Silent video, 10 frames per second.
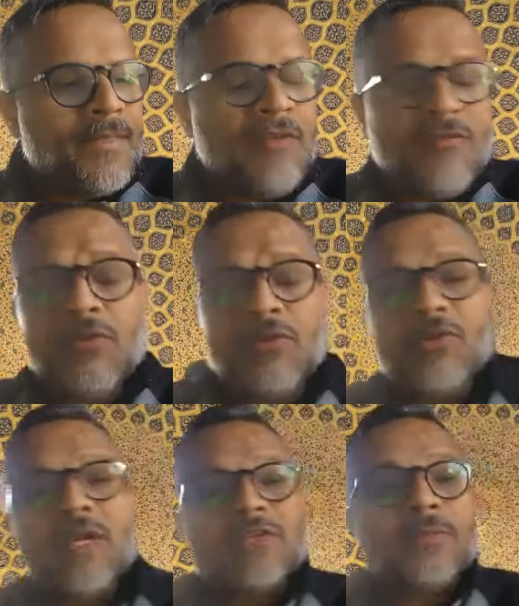If you could
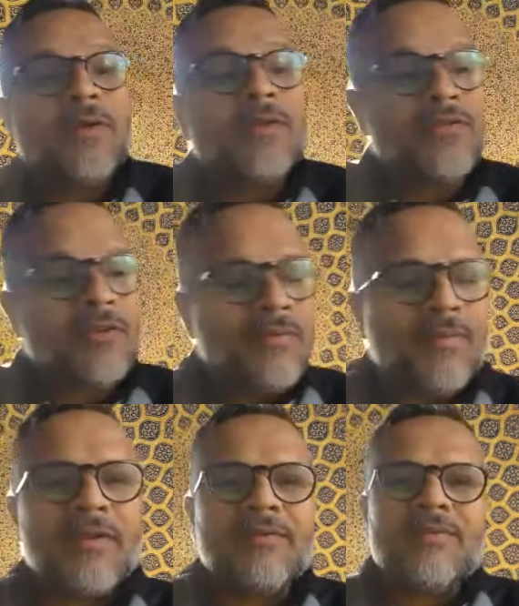touch upon sort of
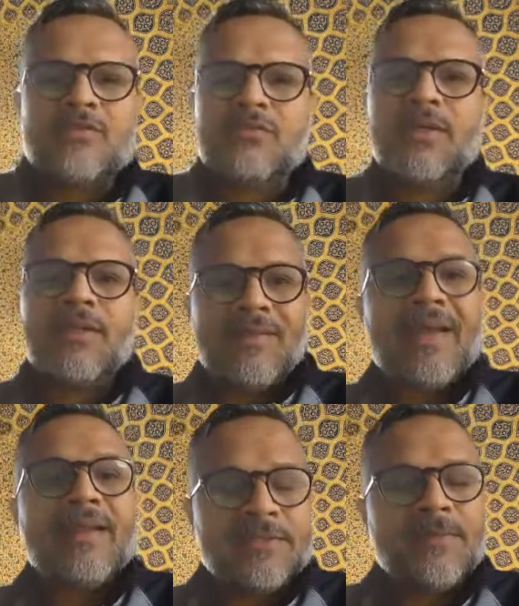Maryam as well and
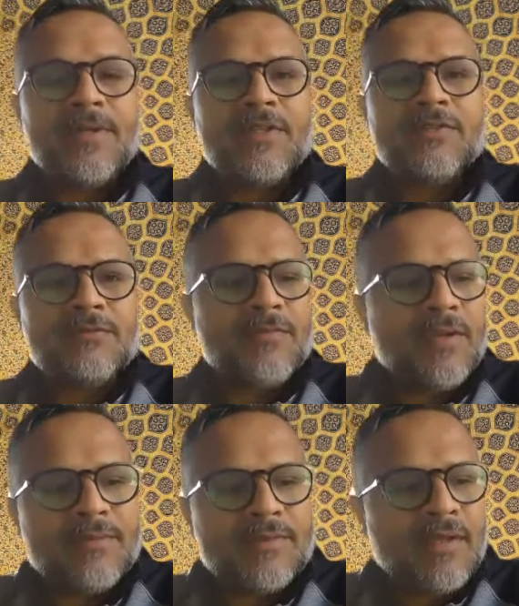that experience of
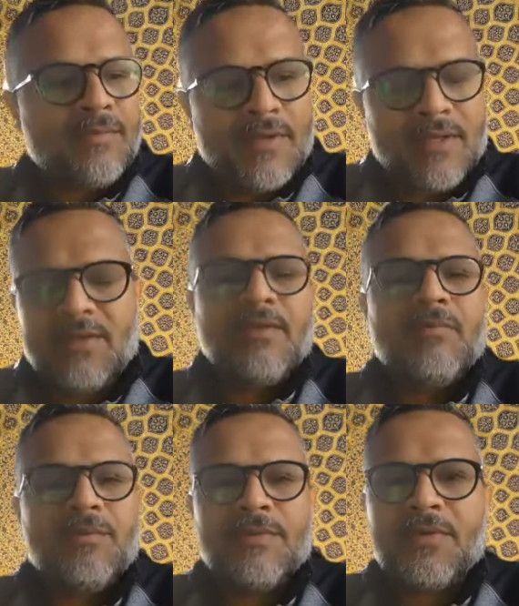Maryam salaman alayha, that
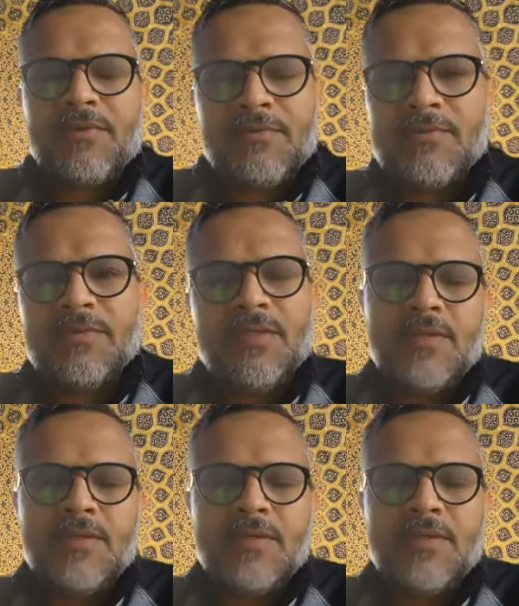would be wonderful.